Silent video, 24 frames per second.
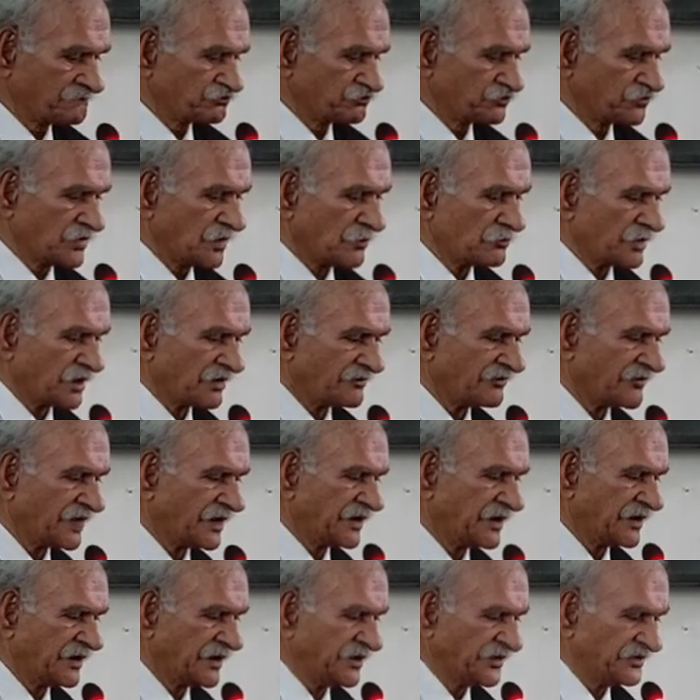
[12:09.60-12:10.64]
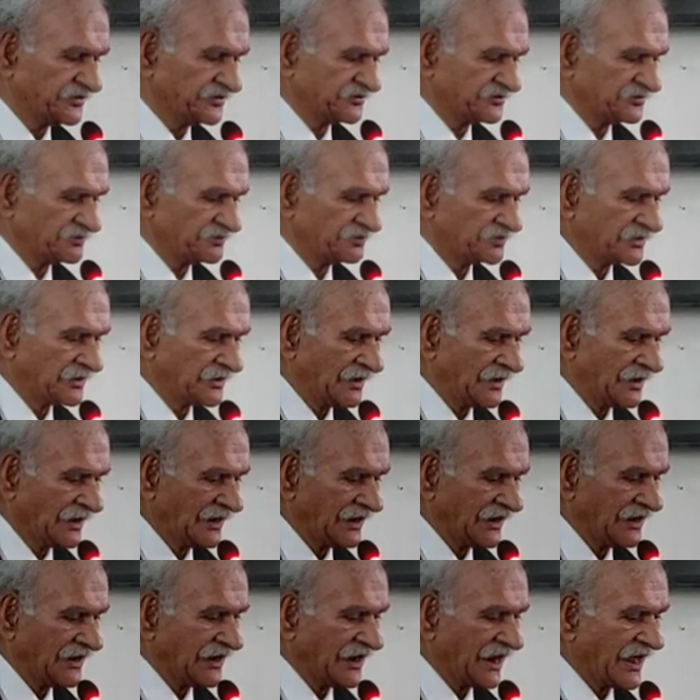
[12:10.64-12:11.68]
Number one is
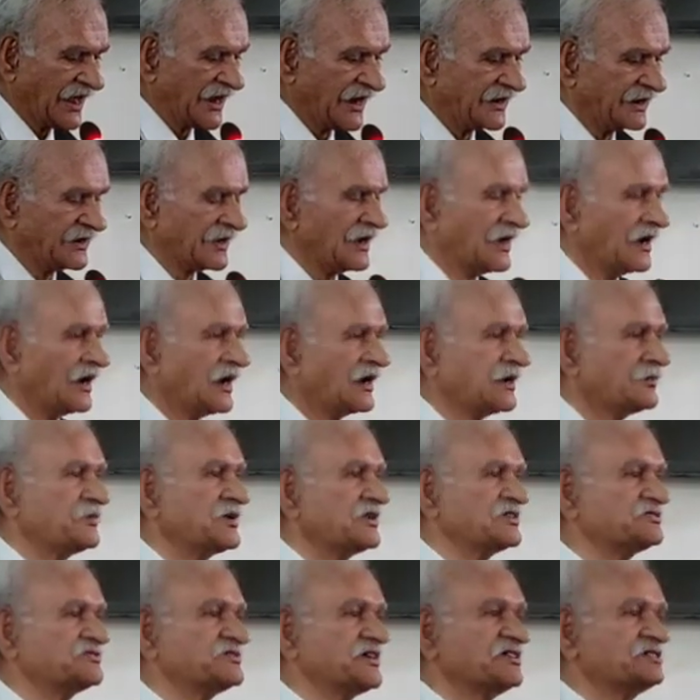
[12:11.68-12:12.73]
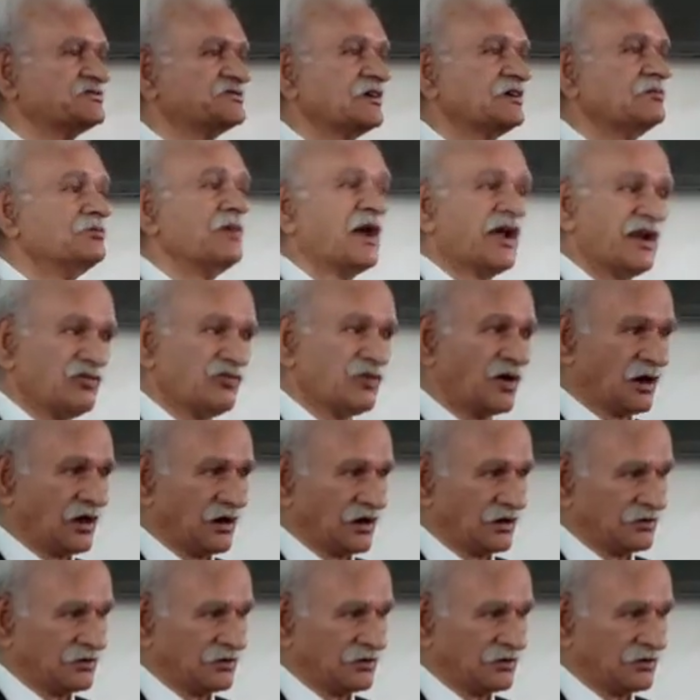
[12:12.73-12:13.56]
Land Administration Manual.